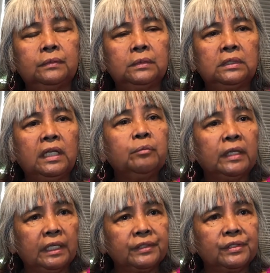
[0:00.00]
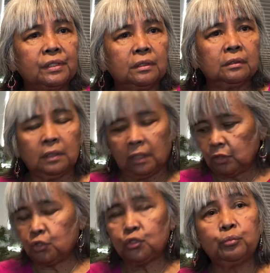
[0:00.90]
10 minutes, and
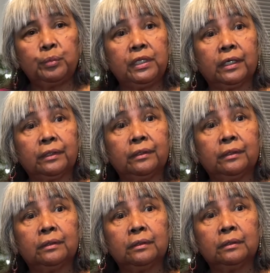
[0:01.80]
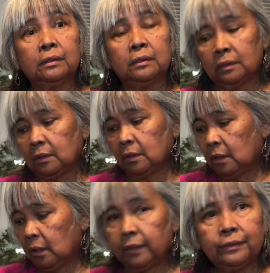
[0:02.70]
it should be done.
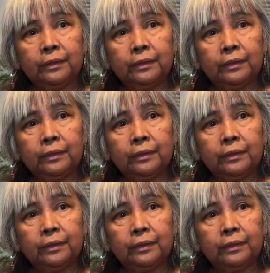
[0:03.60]
And